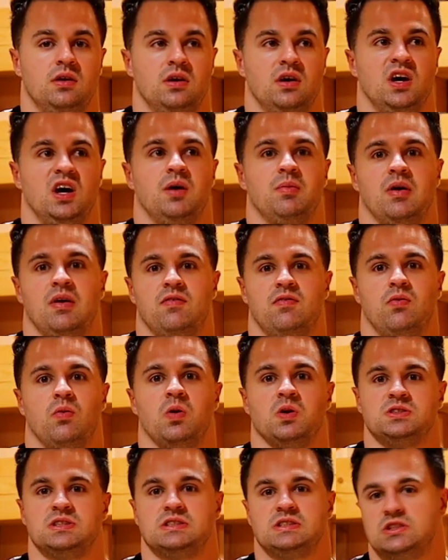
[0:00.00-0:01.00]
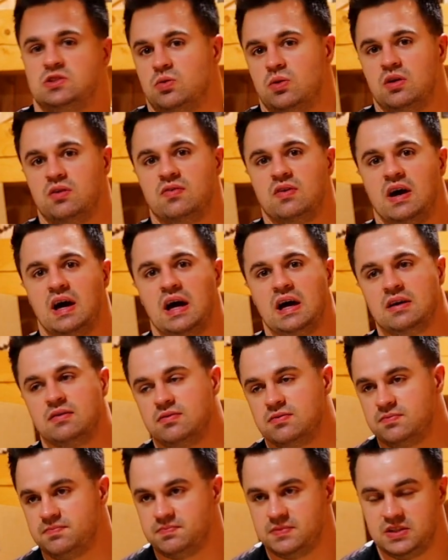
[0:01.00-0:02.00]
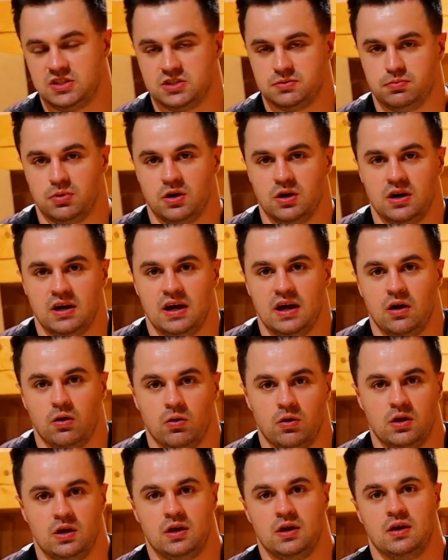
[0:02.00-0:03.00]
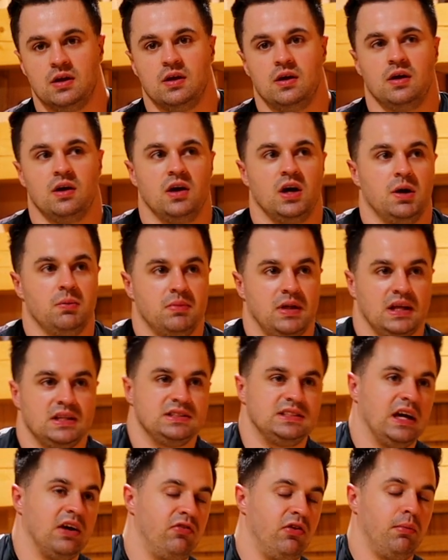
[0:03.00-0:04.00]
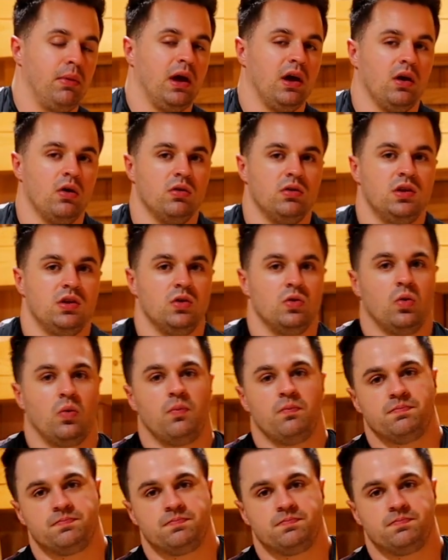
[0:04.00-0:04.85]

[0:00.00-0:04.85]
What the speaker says: like 4 sets of 25, and just burn it out. That's definitely my go-to.